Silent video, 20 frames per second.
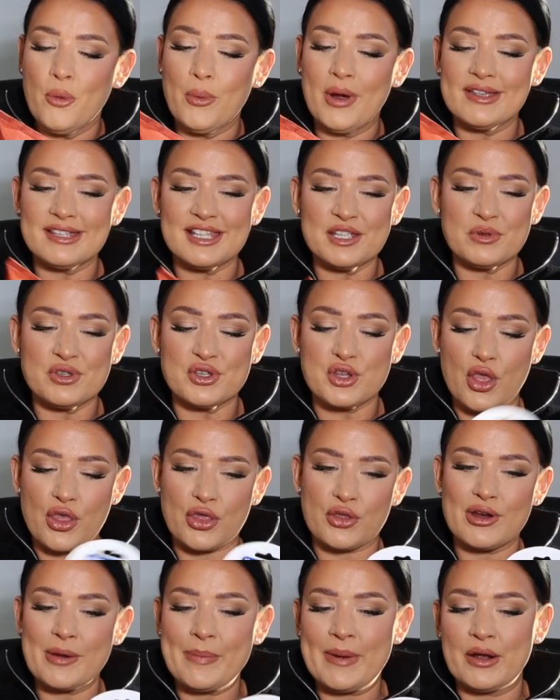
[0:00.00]
Whereas this was
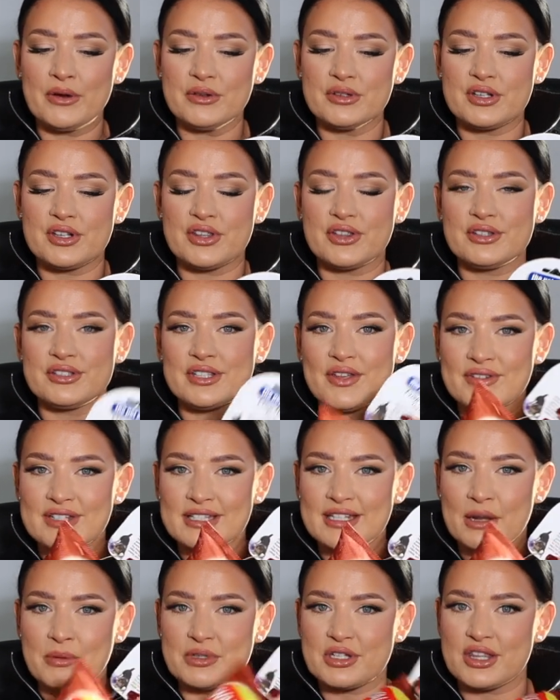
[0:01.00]
£3.79,
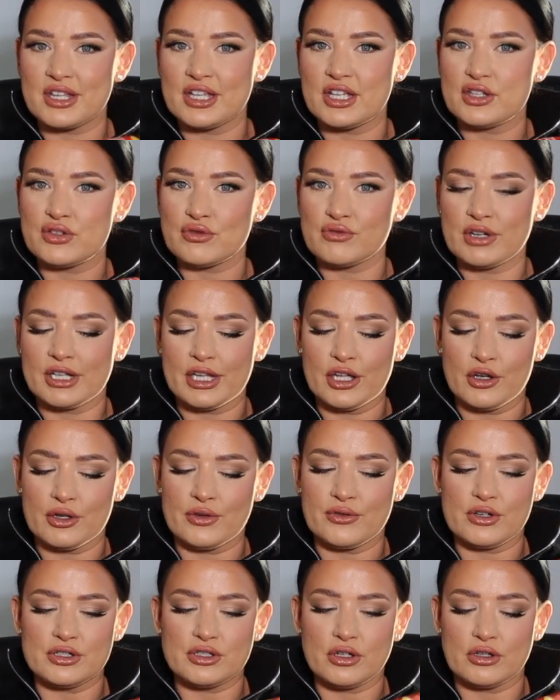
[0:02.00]
which I think is really
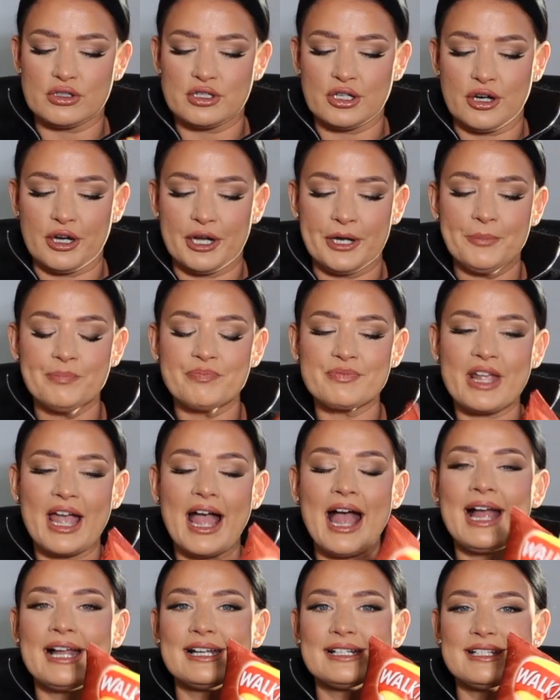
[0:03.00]
good for a dog toy.
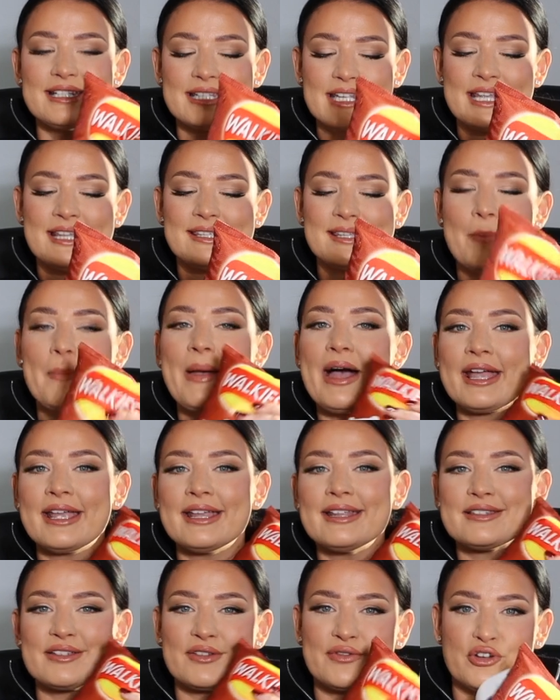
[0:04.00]
And it's a
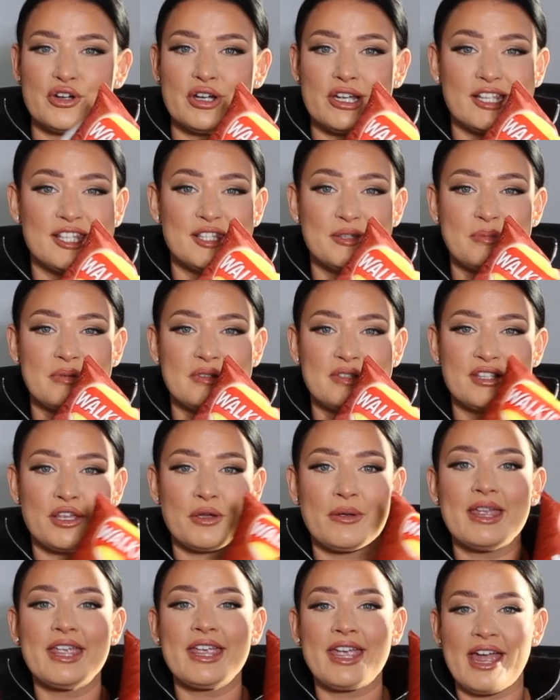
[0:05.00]
packet of crisps,
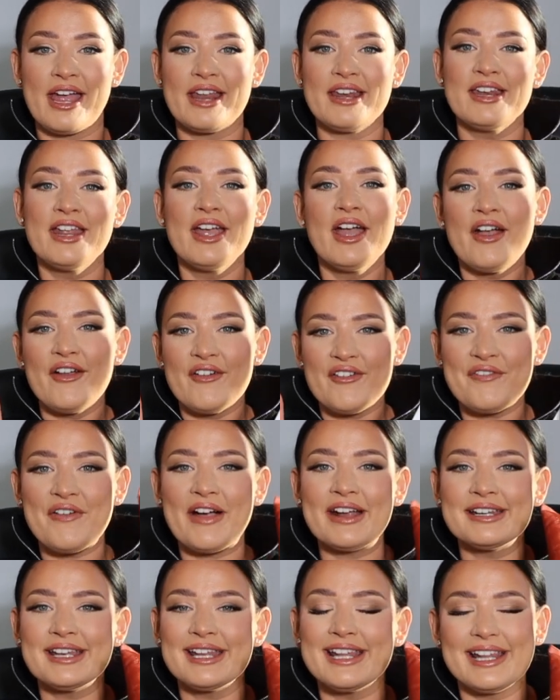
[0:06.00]
so he can
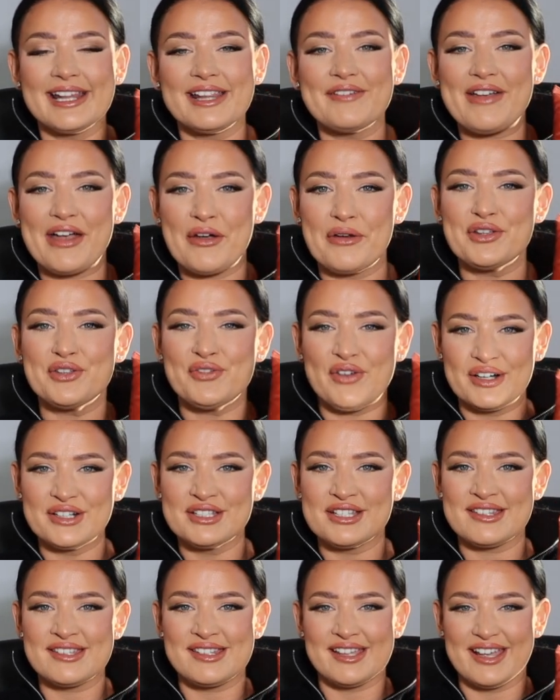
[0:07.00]
finally live out his
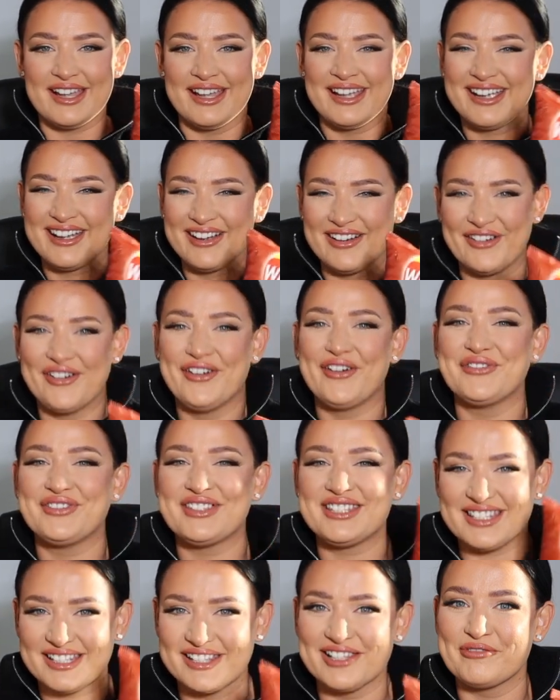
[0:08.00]
fantasy of
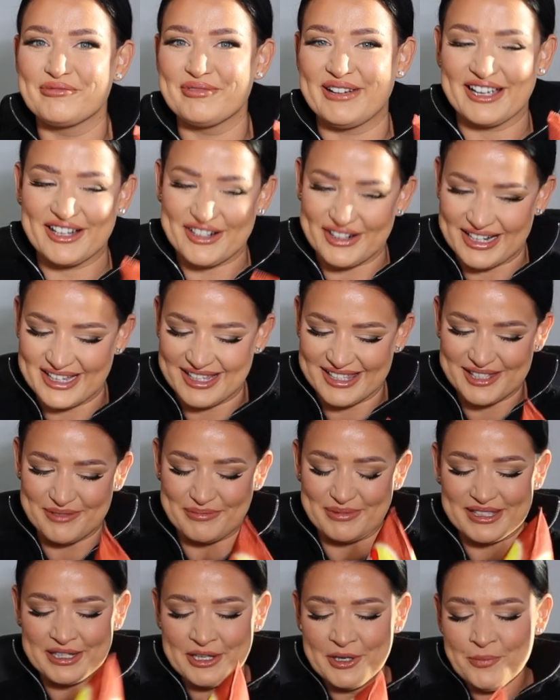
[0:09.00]
stealing my
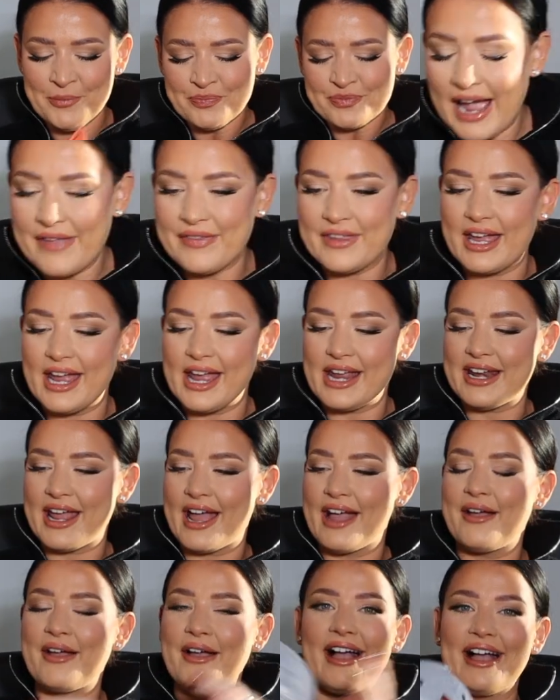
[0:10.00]
crisps. And then
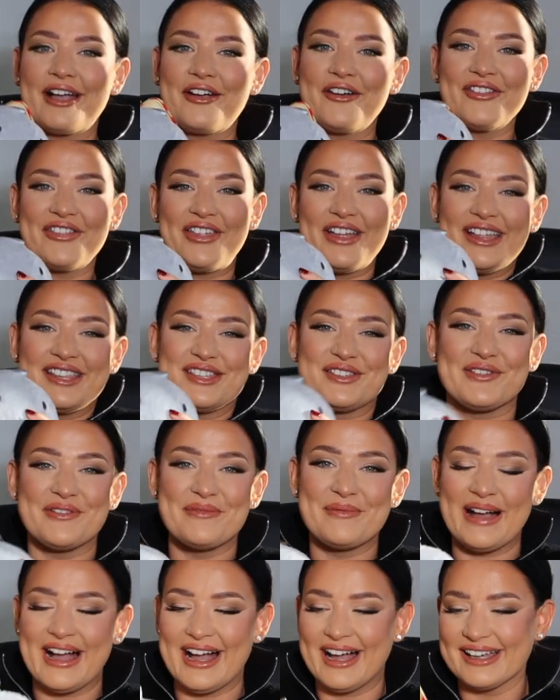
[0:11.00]
I got this for
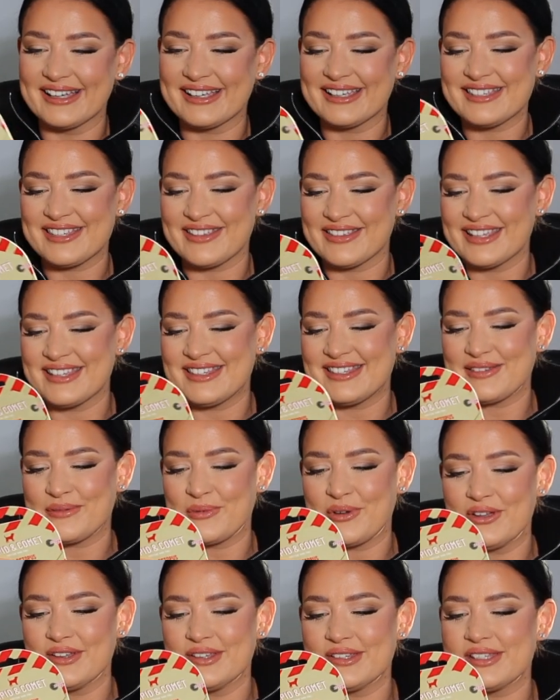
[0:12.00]
Max. So this
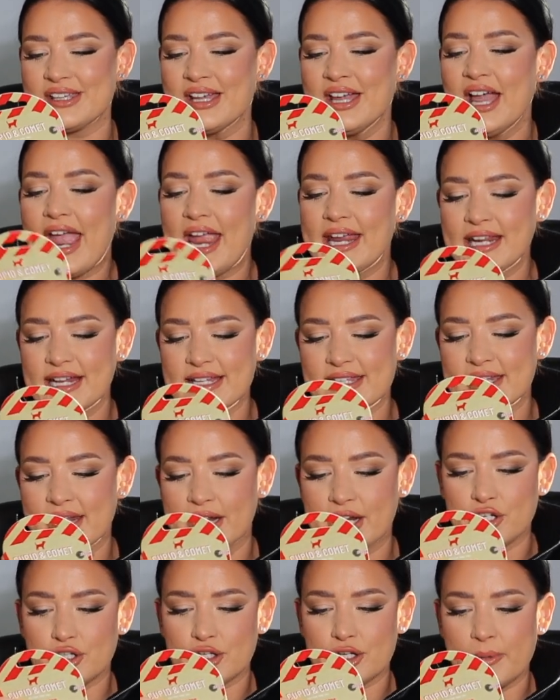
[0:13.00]
was
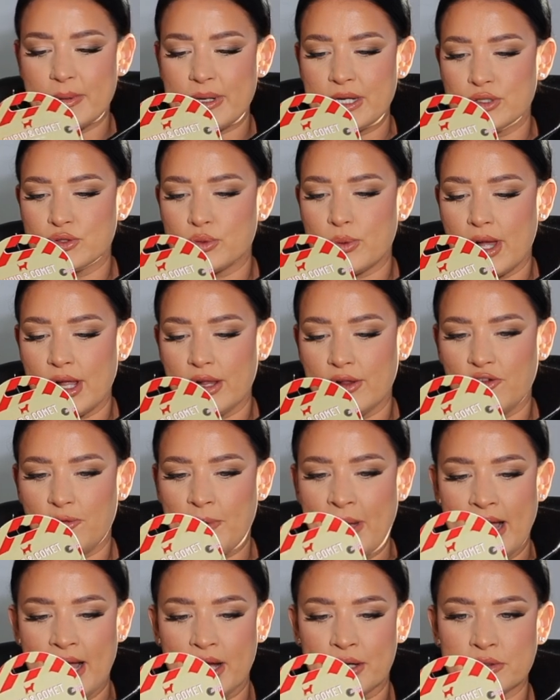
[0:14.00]
£8.99. It should have been
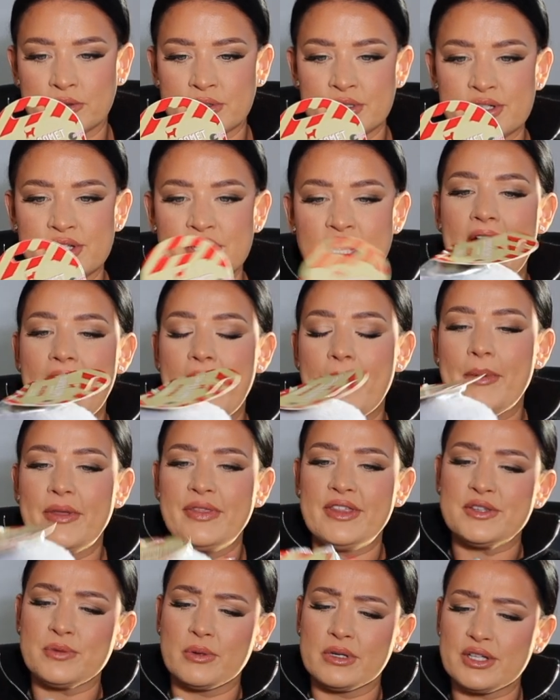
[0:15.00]
£12.
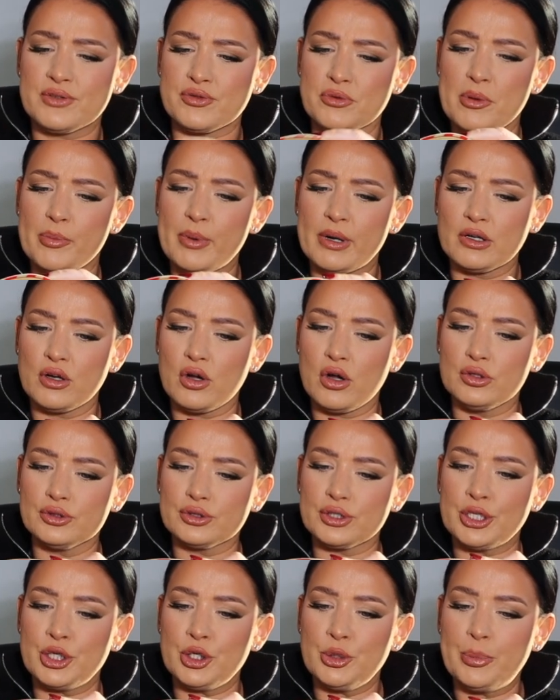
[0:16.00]
And this one is from a brand
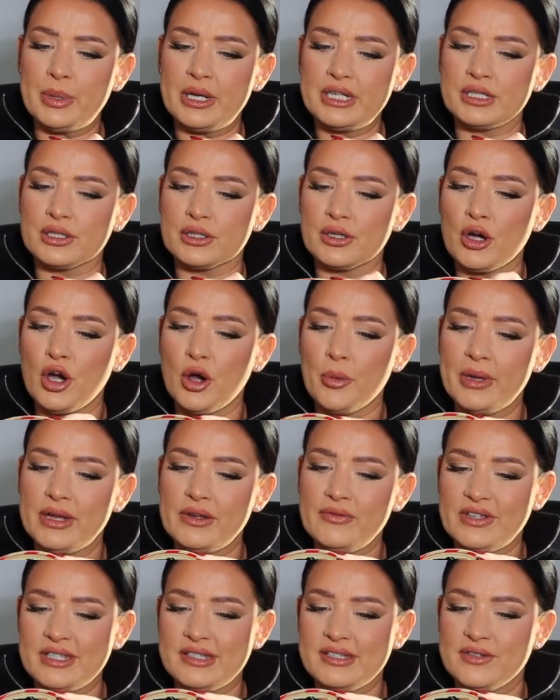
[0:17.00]
called Cupid and
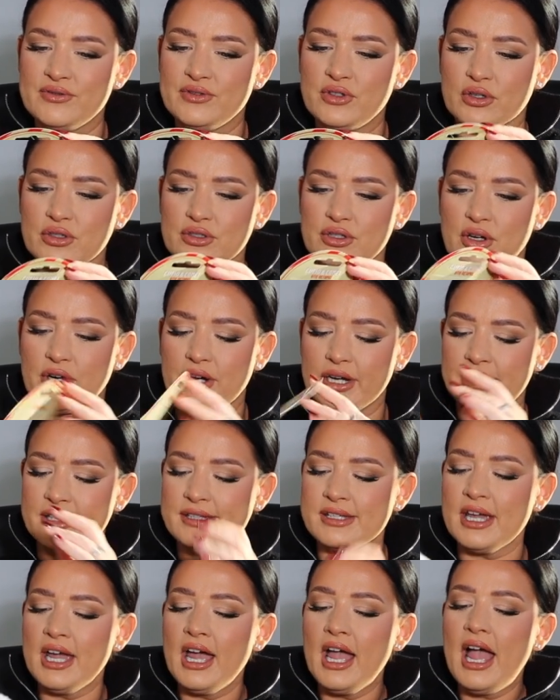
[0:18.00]
Comet Festive Dog
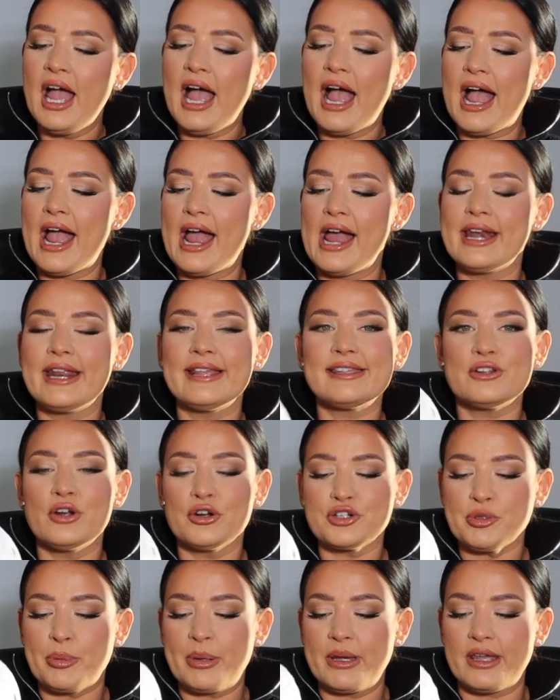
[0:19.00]
Toys. And it's an
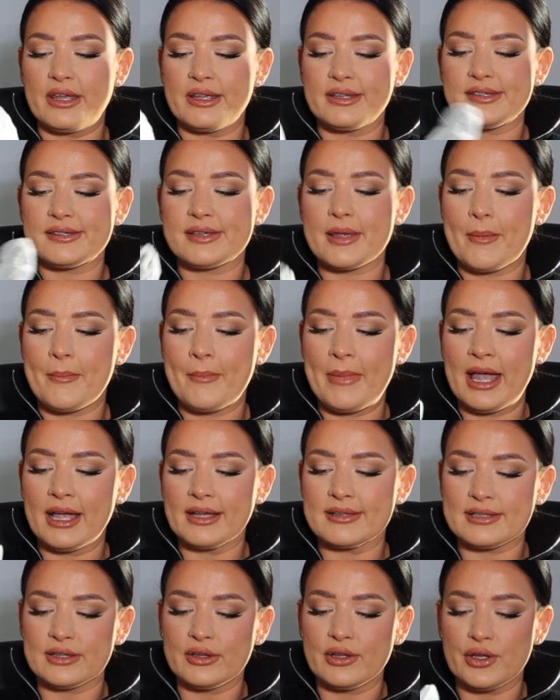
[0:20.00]
octopus.
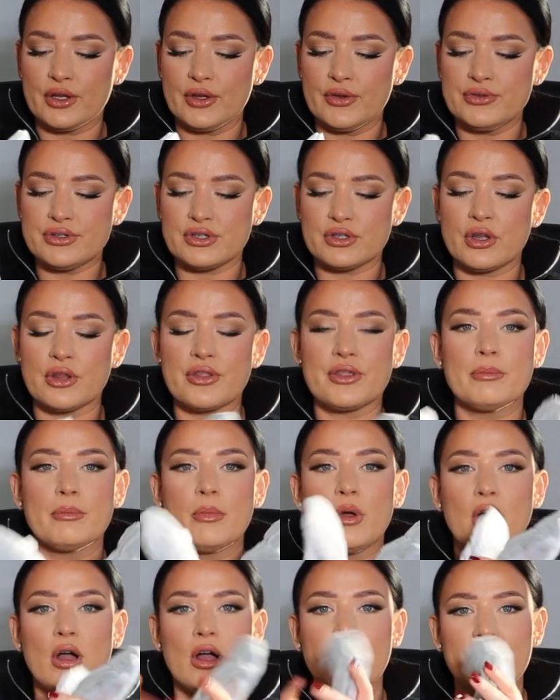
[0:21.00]
Max loves nothing
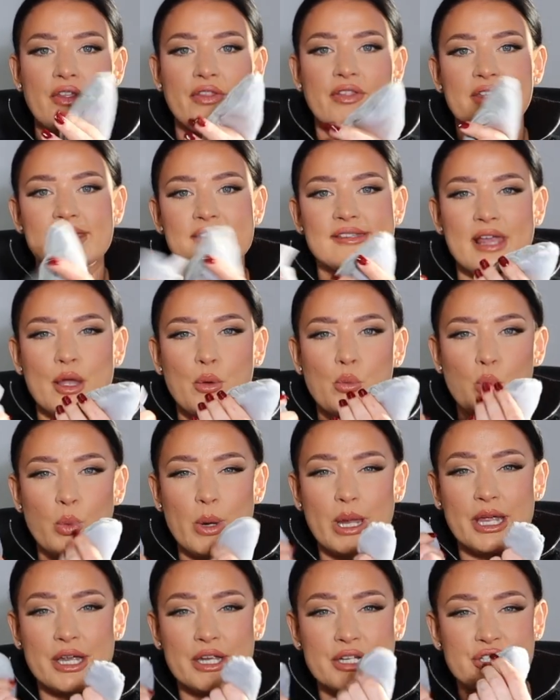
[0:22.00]
more than this like
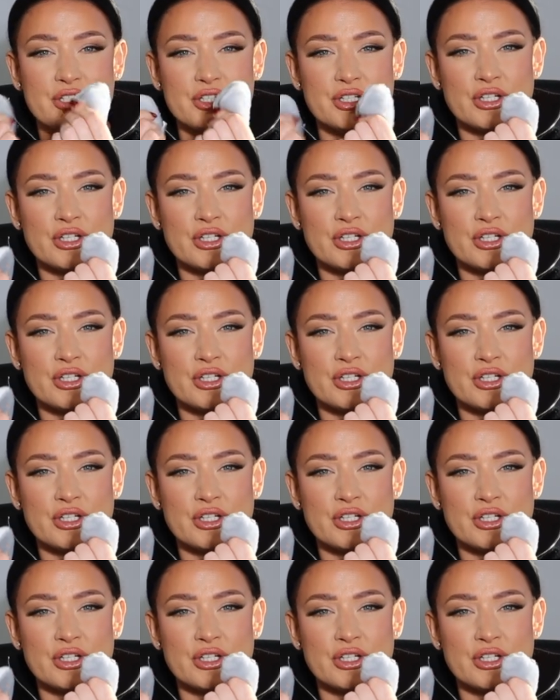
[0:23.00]
weird